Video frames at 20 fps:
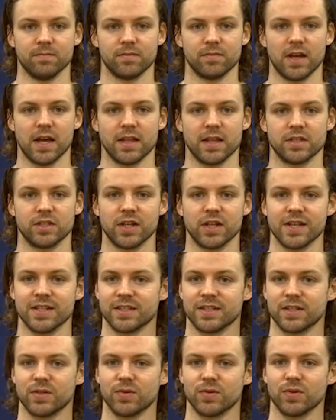had the chance
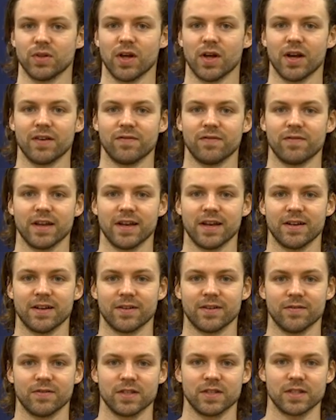to do a lot of that,
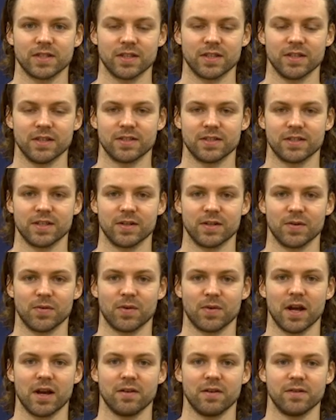obviously, sitting
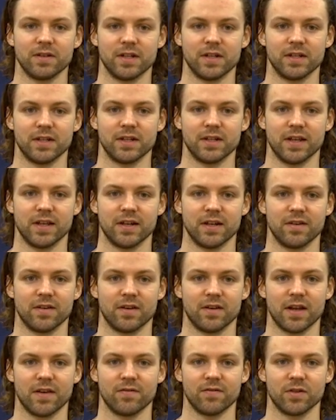around and
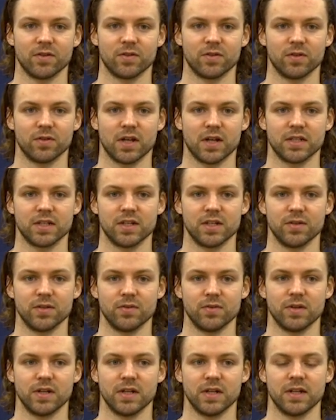not having a whole lot to
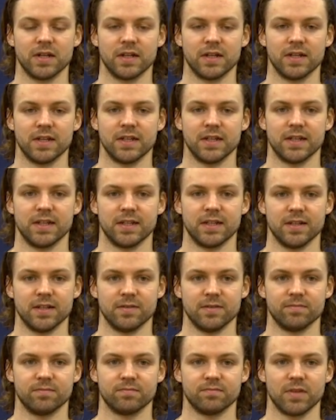do. And
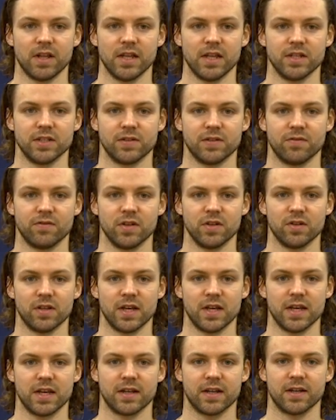I just feel
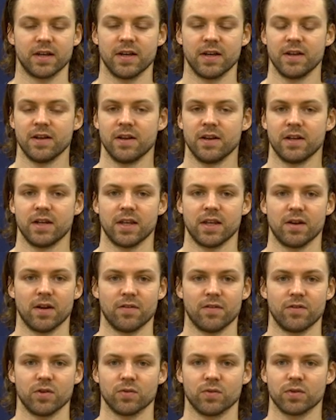like, you know, I
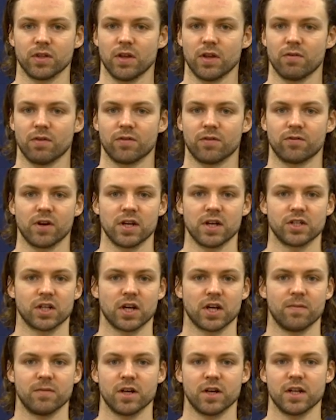feel really refreshed
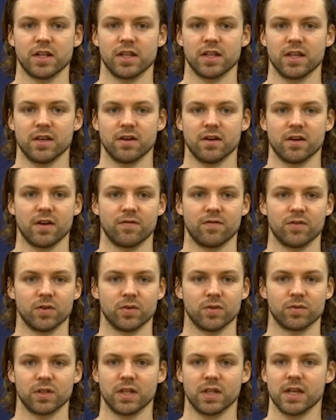coming into the year. I feel
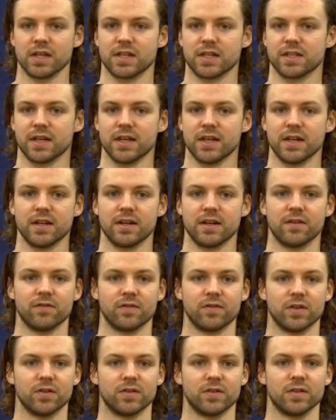really excited. I
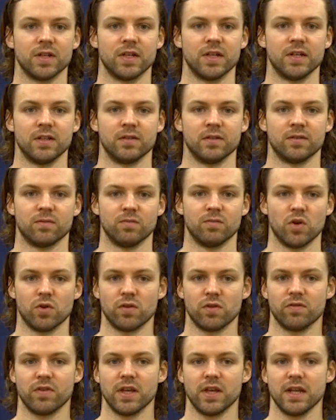feel
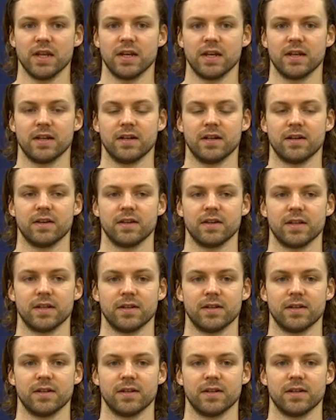motivated and